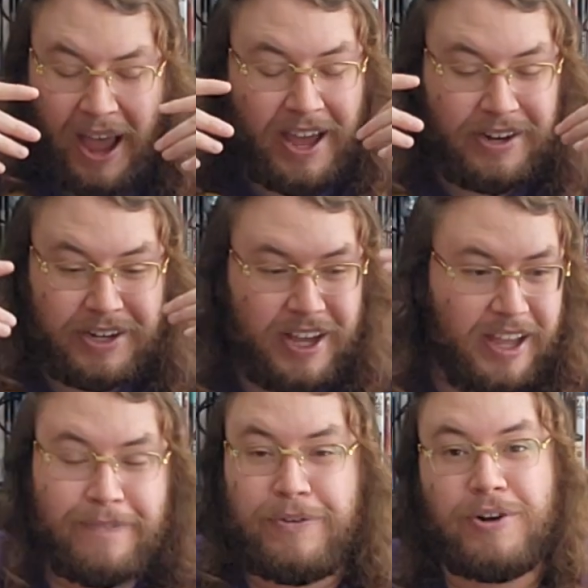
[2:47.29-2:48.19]
And
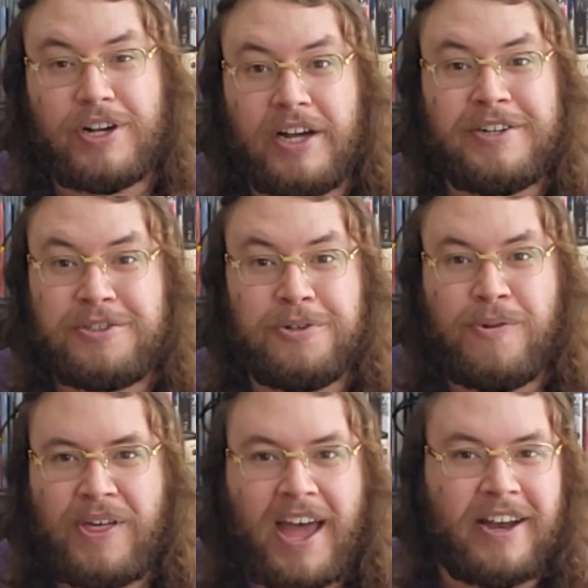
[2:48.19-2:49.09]
if you're gonna
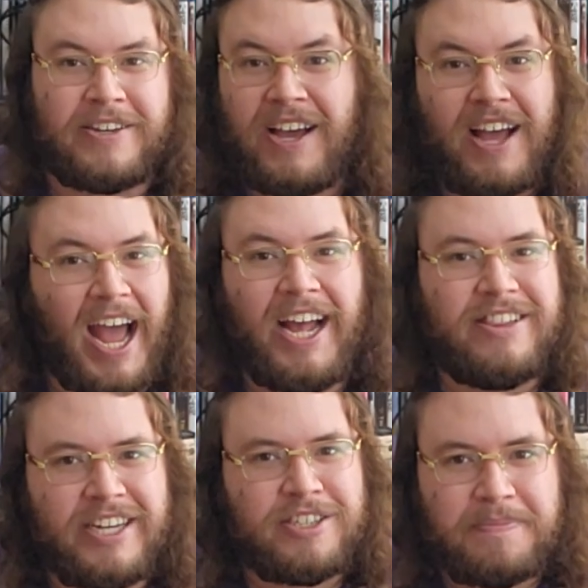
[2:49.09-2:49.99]
do that,
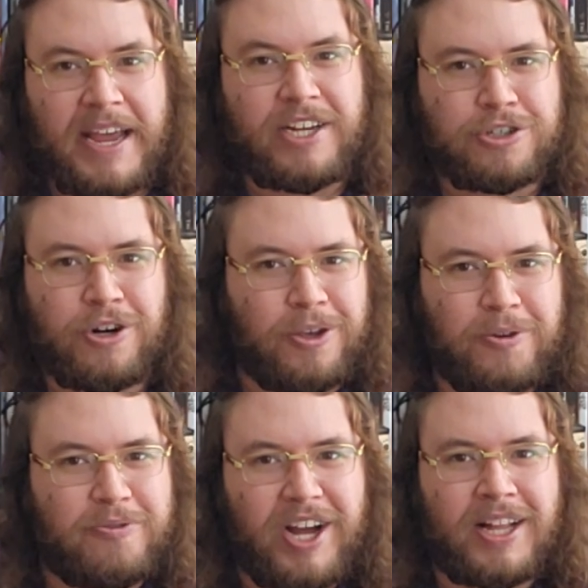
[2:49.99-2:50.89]
at least make sure
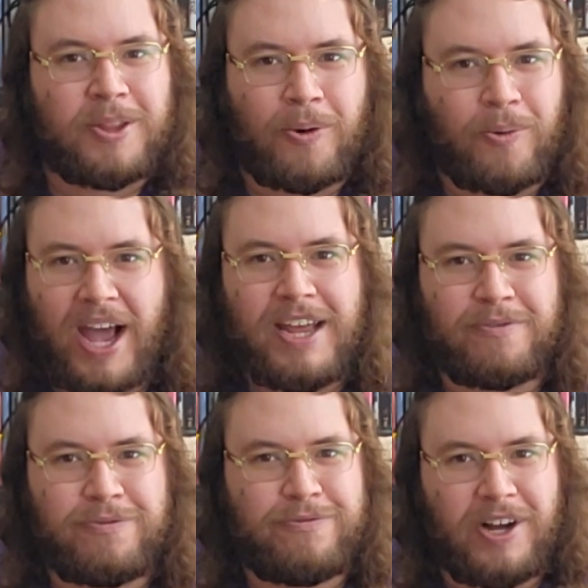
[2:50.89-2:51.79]
you've got the right
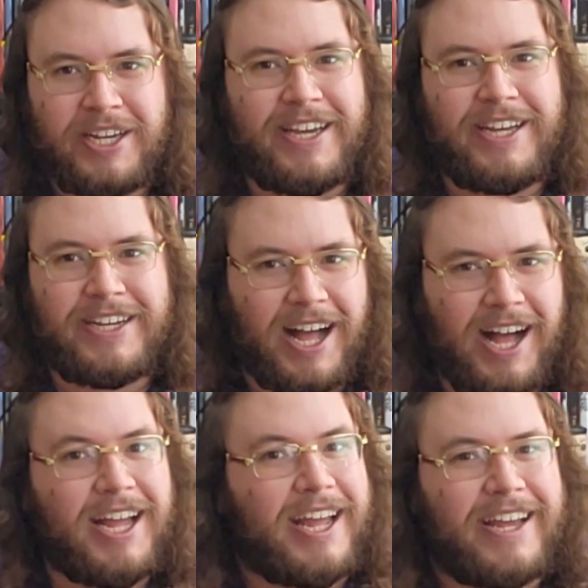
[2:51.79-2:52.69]
fucking
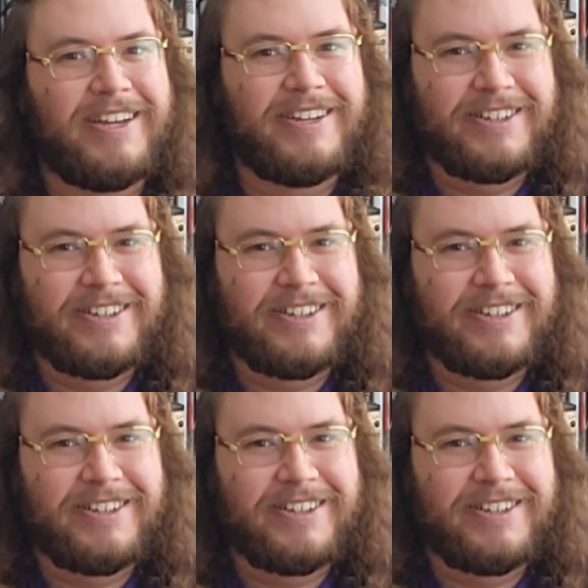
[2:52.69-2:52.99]
guy.